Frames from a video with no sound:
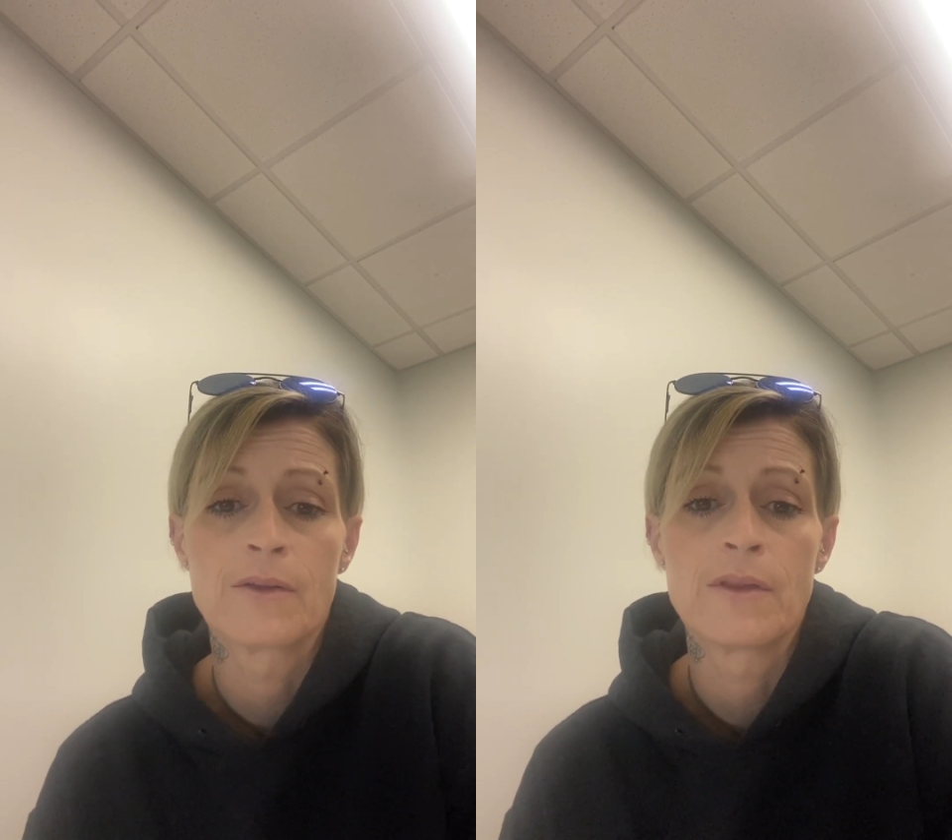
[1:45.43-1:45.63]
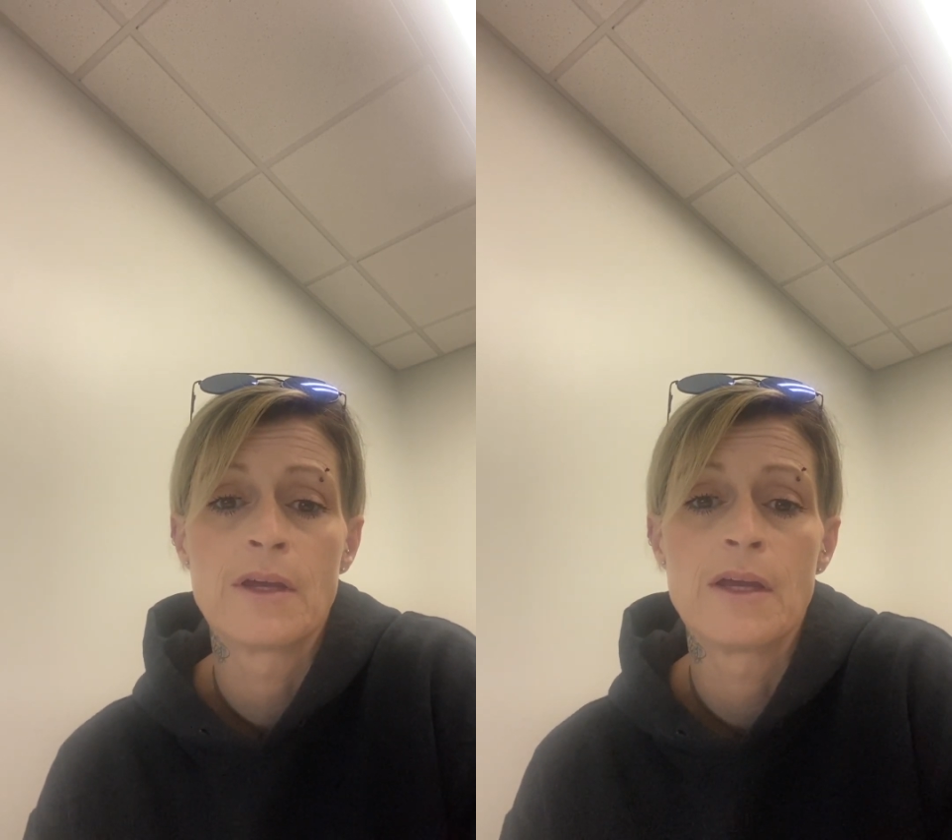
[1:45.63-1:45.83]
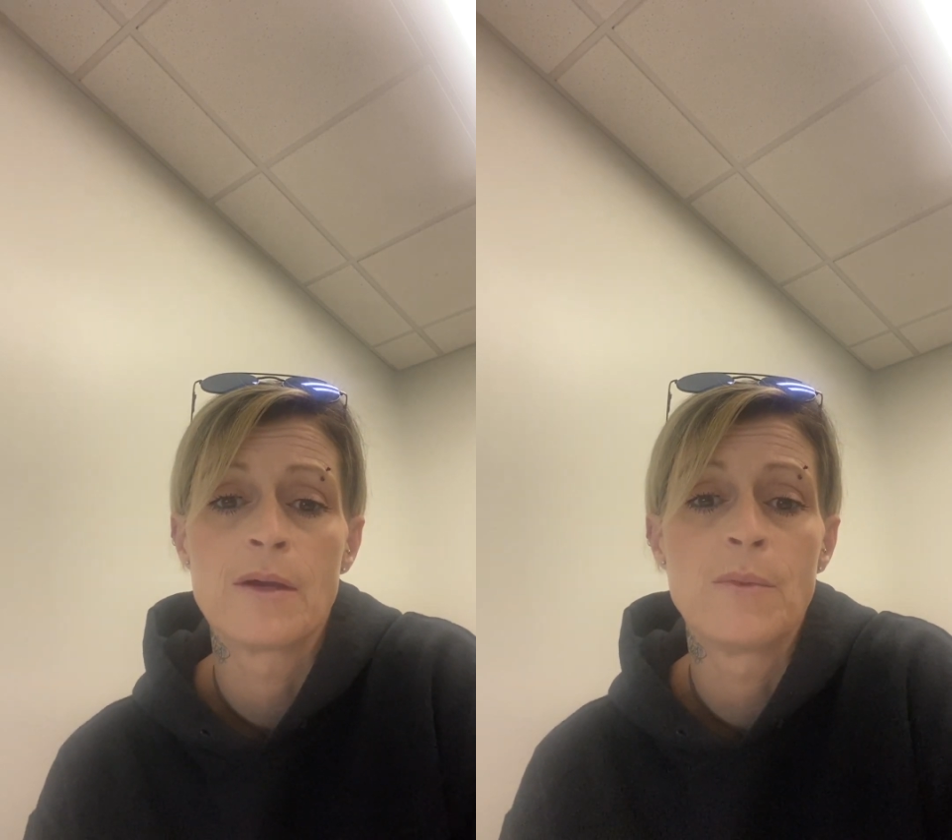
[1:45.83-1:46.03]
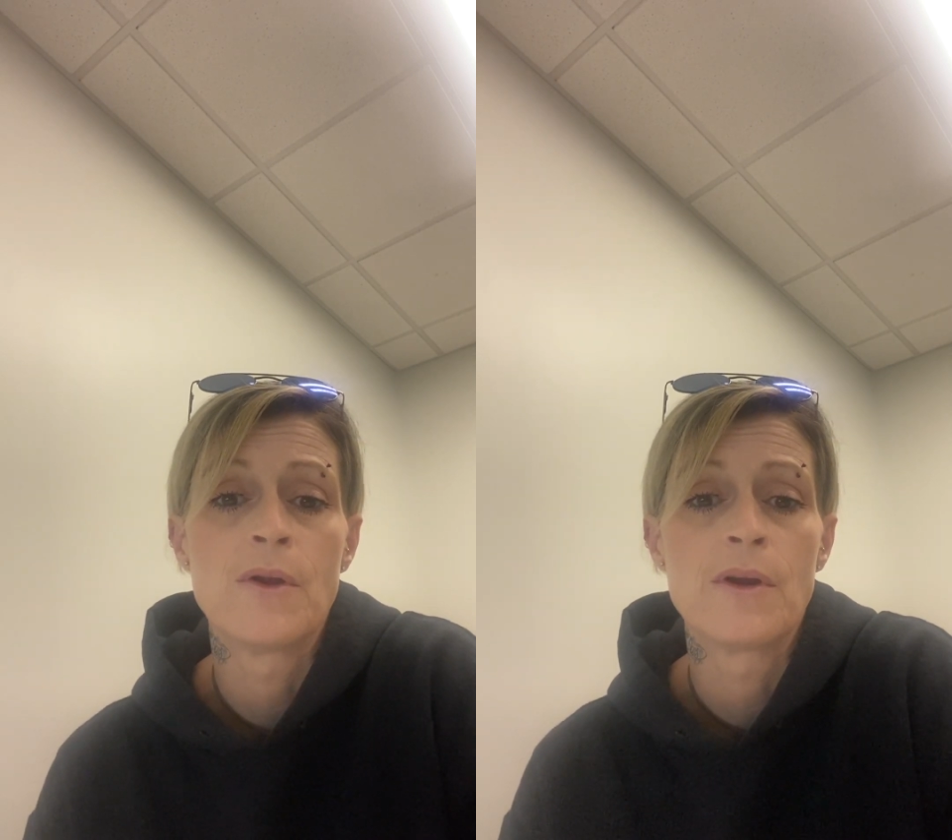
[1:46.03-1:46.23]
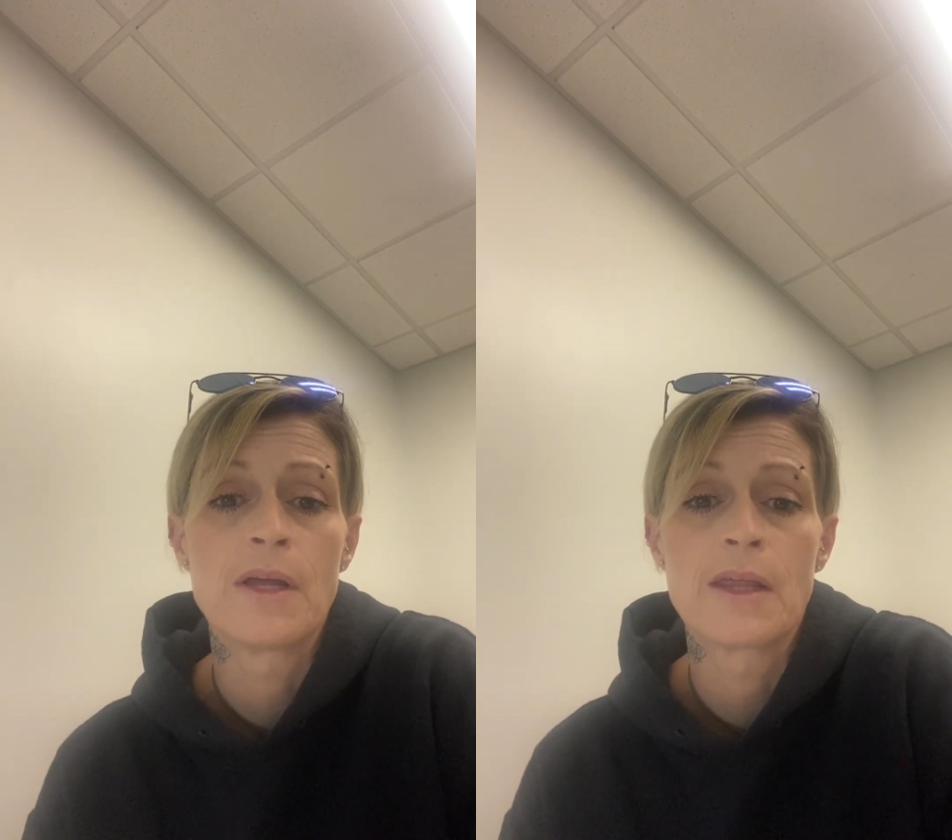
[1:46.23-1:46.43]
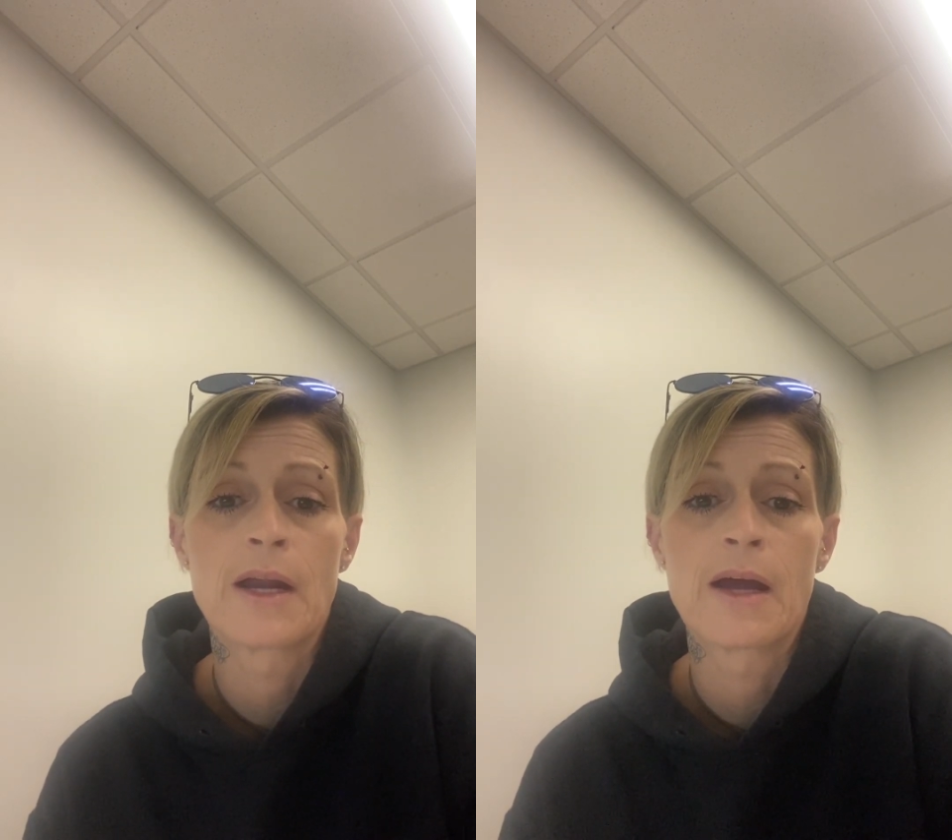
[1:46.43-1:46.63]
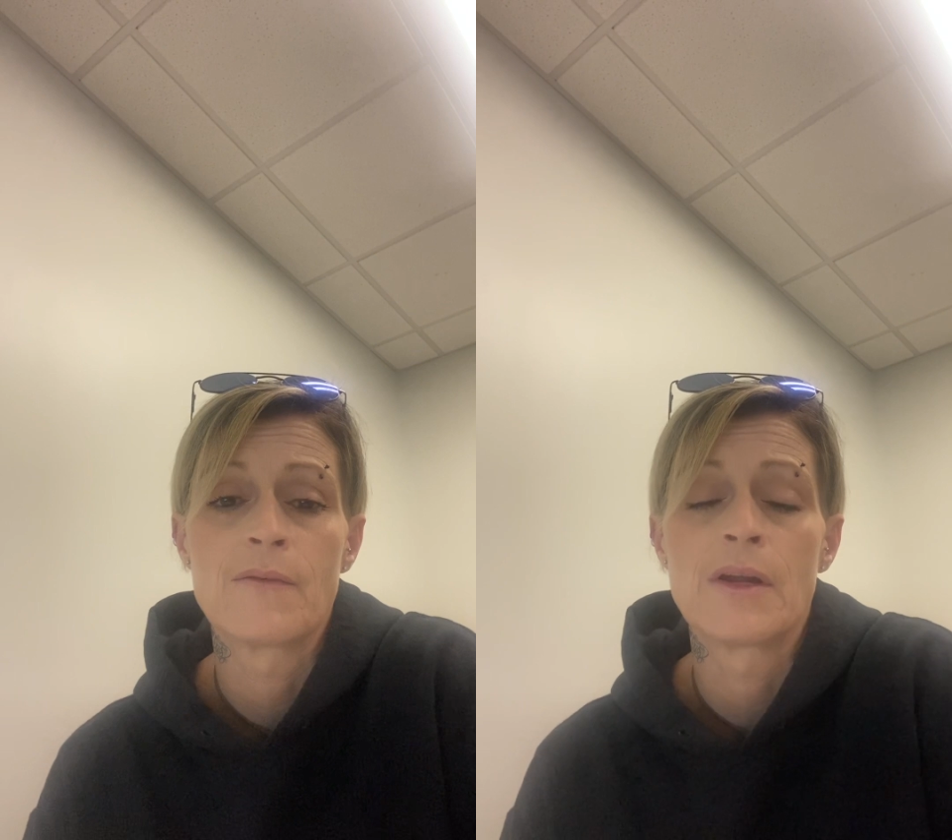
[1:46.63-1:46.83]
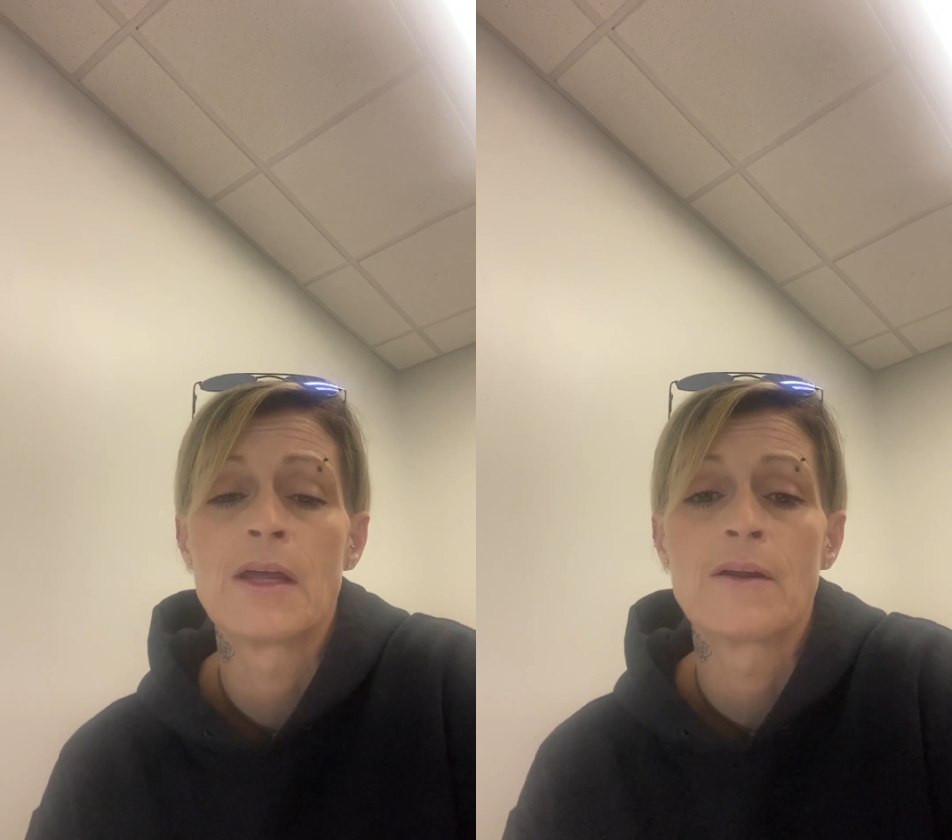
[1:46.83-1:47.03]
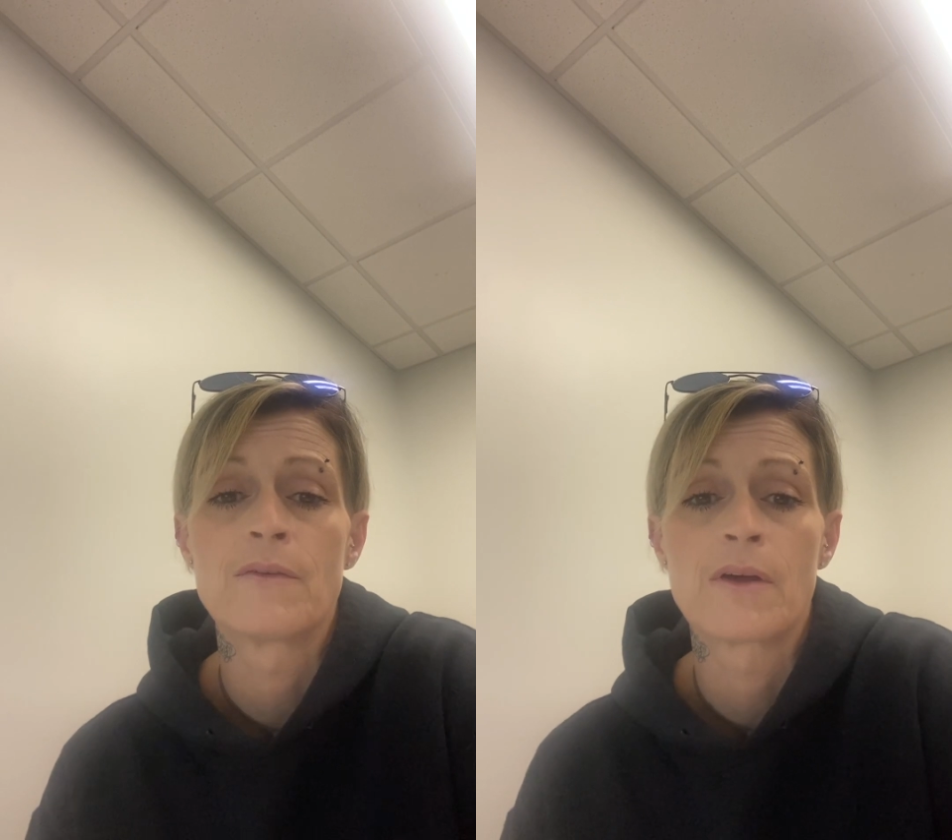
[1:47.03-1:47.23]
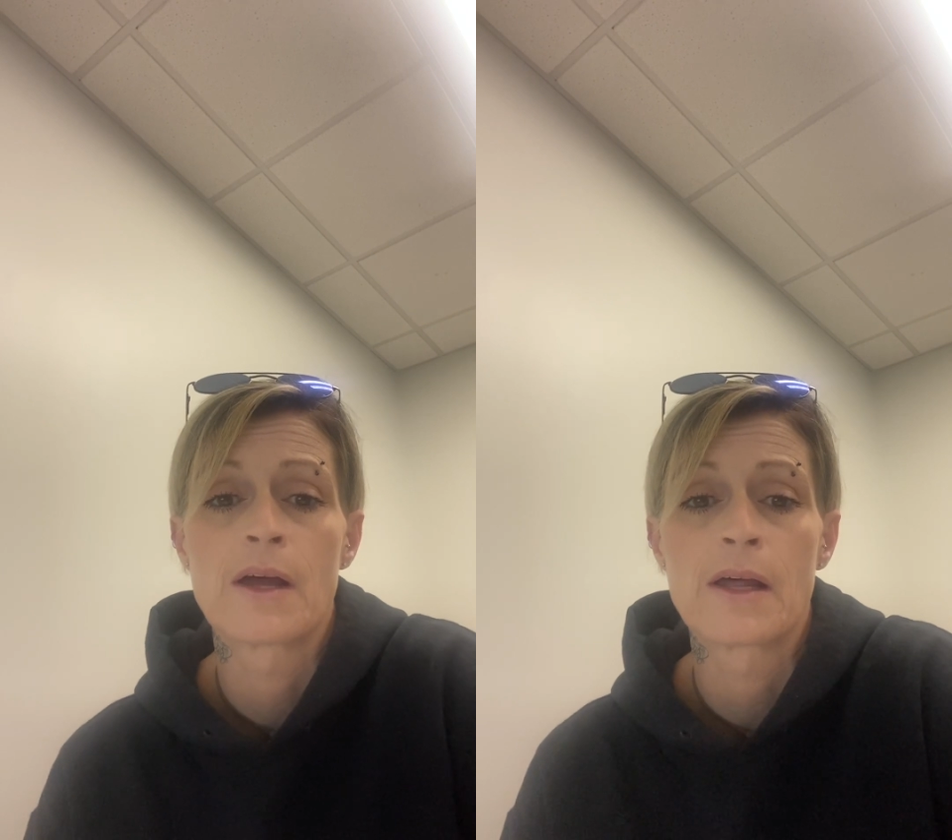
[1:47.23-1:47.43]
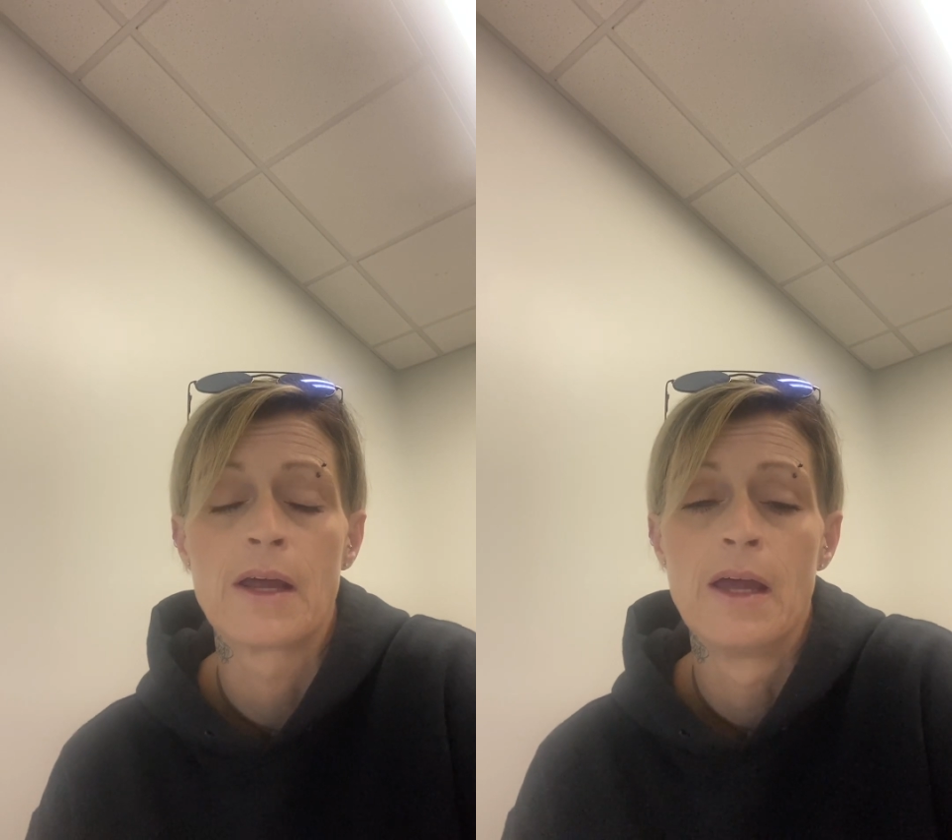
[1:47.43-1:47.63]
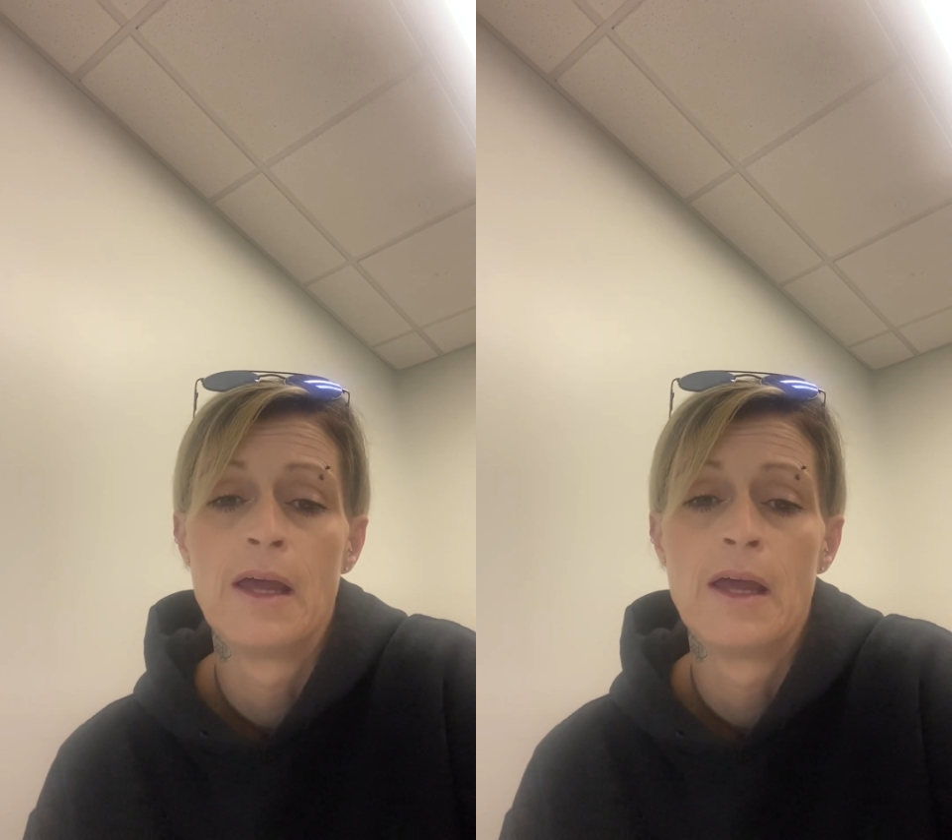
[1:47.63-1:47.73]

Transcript: the community that I have identified,